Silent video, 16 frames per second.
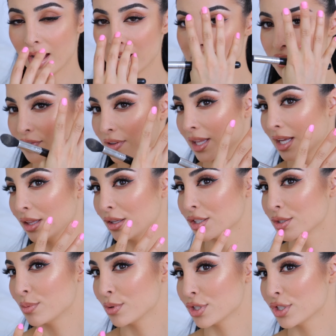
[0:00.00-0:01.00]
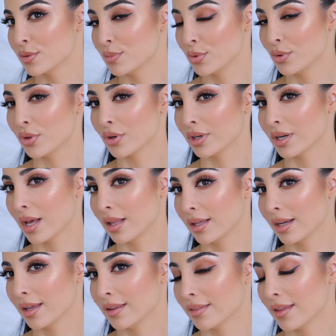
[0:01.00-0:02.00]
I just feel like it looks more smoother and
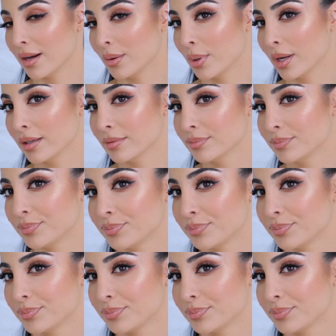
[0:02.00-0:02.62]
elegant that way.